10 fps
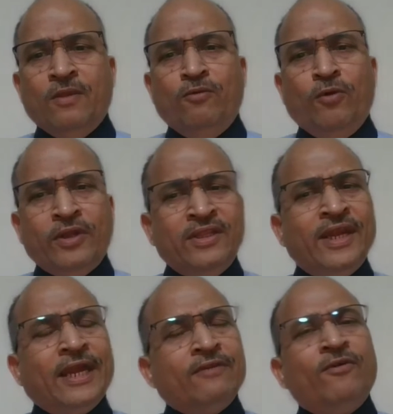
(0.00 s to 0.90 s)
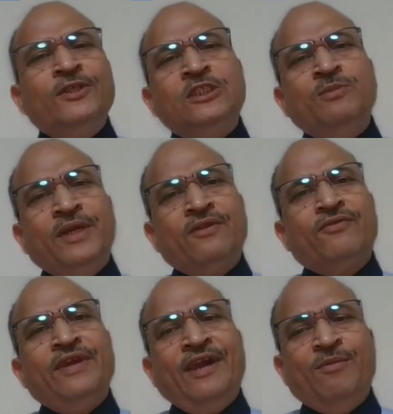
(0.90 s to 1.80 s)
what are the advancement
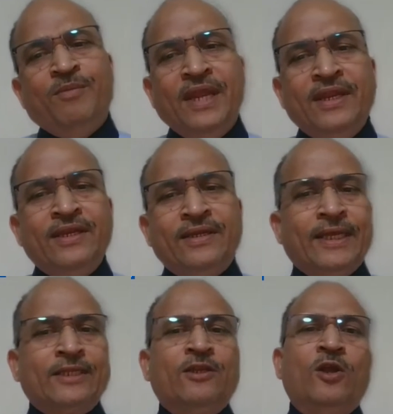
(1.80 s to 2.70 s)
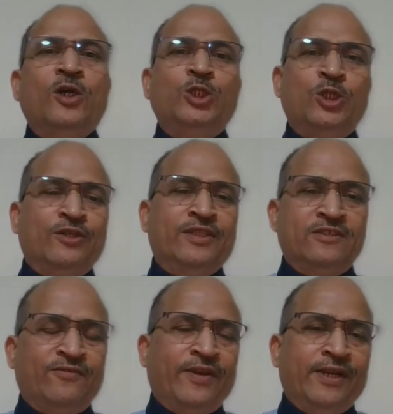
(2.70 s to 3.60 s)
we have made in technology on
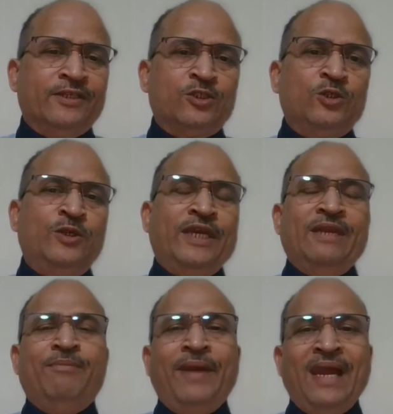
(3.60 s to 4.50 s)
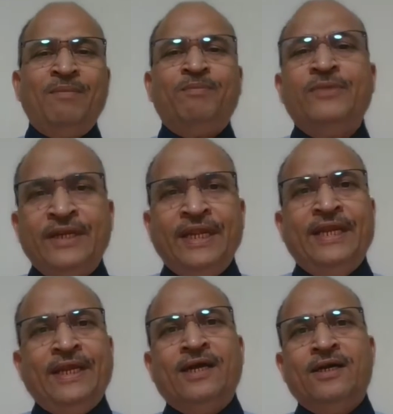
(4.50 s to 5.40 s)
this front so you can map the
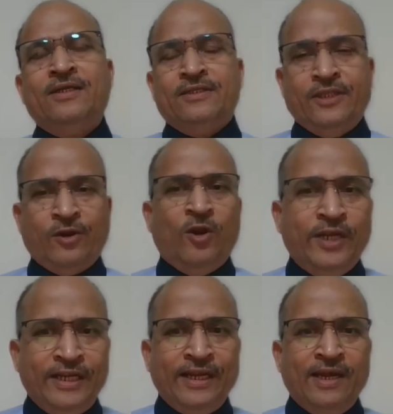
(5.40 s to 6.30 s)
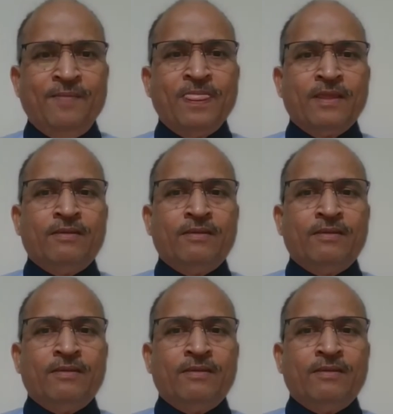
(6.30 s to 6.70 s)
data, the raw data,